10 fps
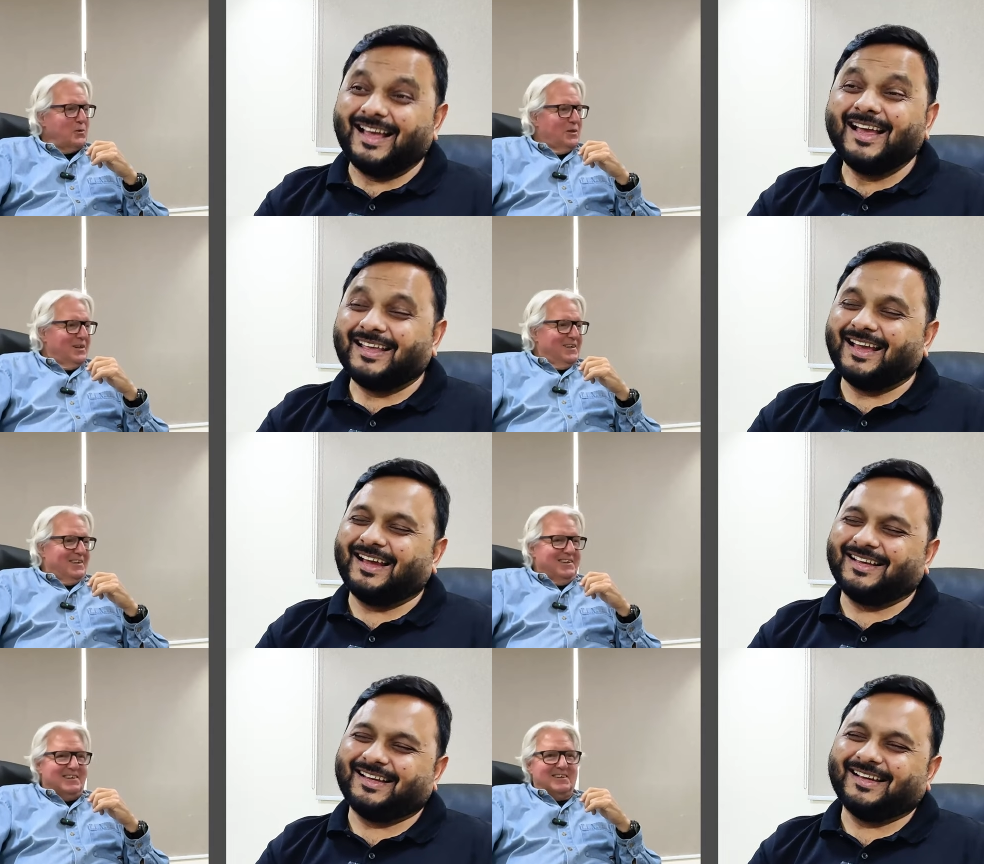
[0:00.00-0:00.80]
Speaker 1: yeah,
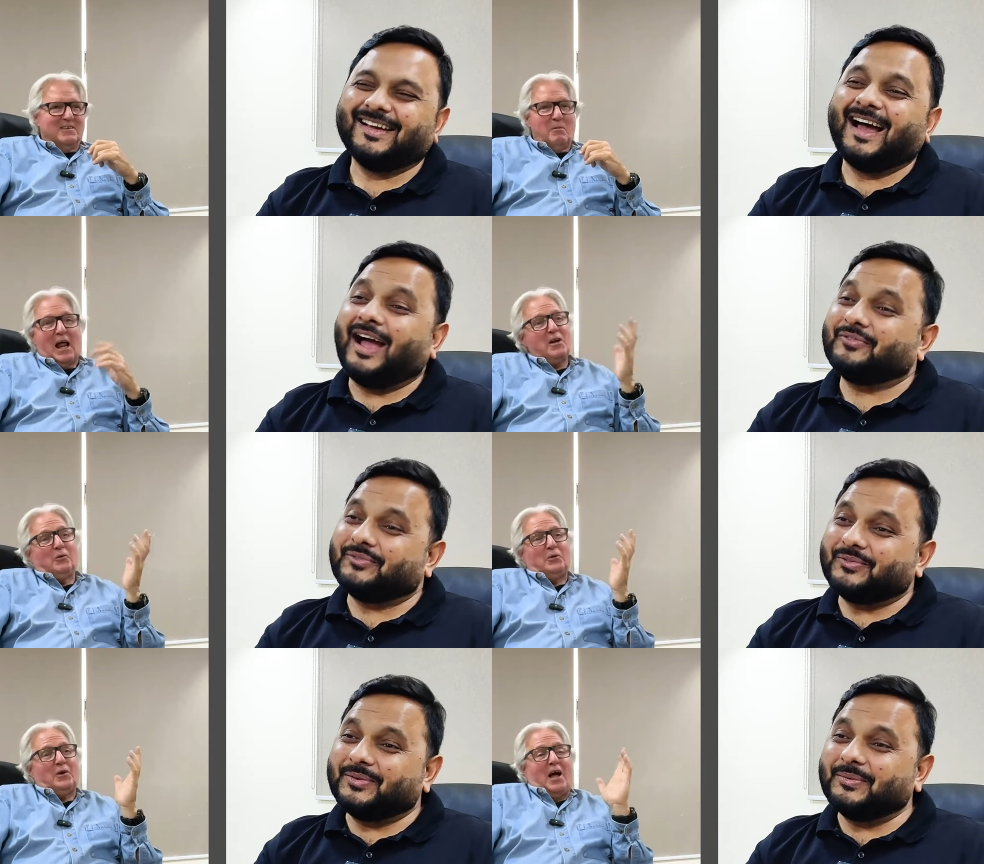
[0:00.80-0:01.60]
yeah, yeah. But I
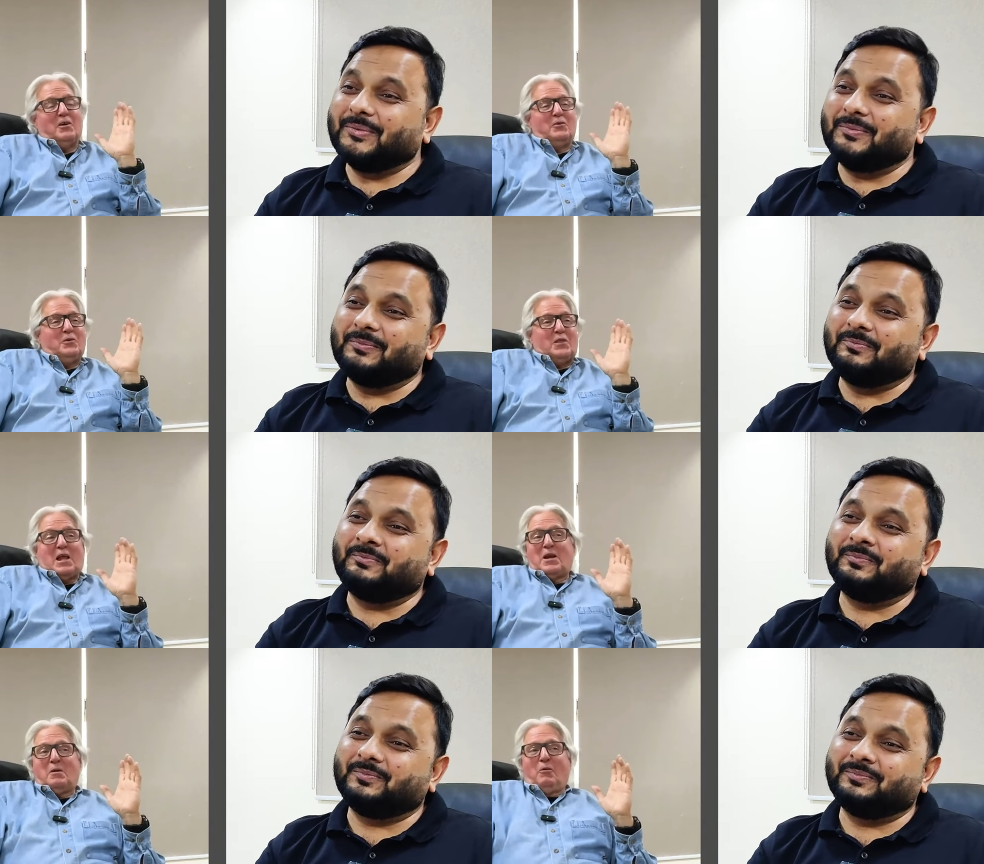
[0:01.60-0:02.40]
don't do I don't do
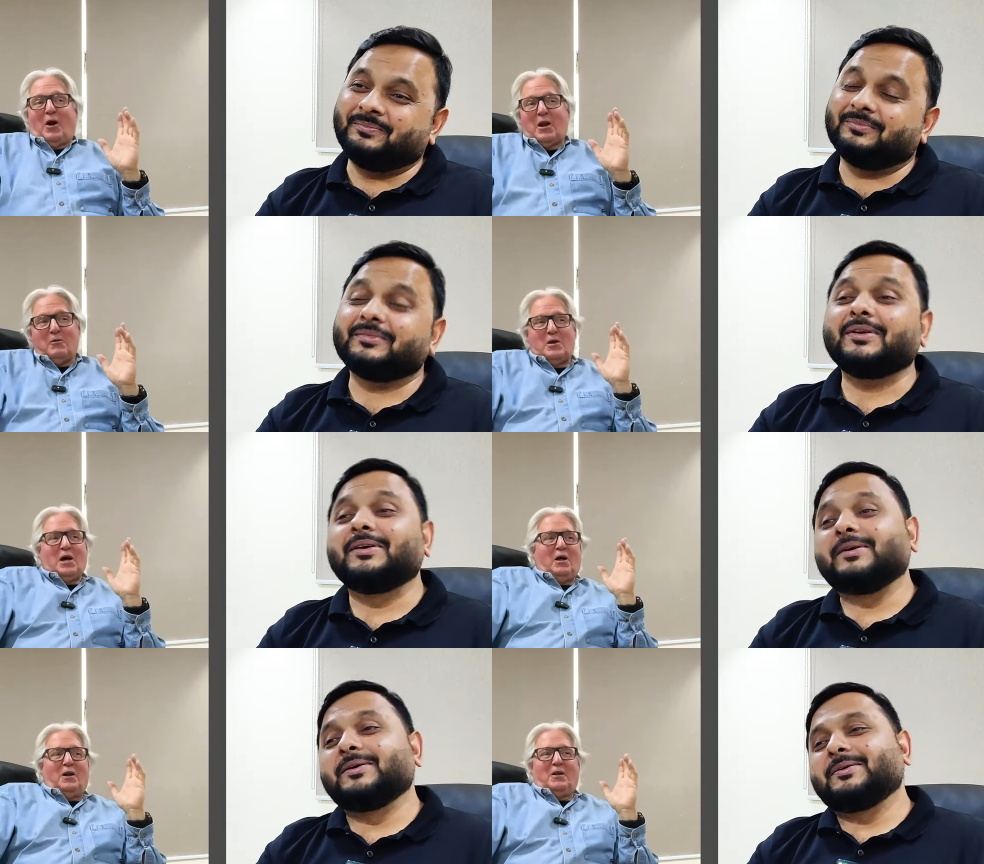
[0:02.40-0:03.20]
that anymore. I don't
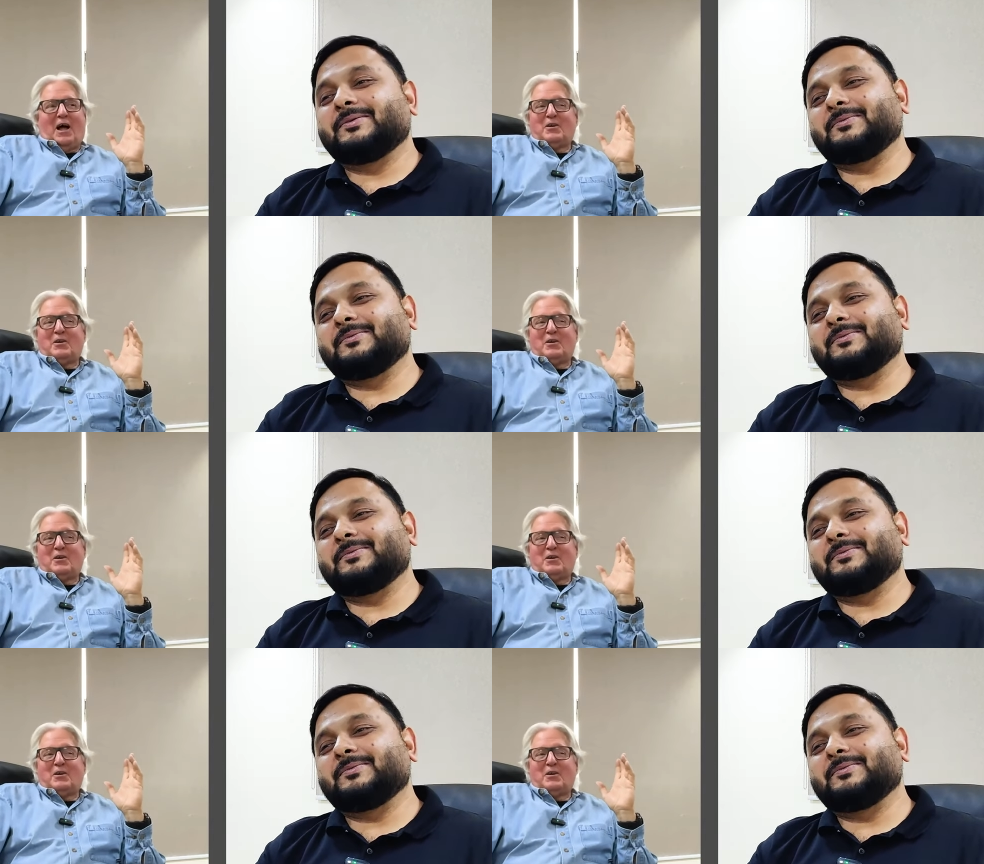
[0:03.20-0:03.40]
yell.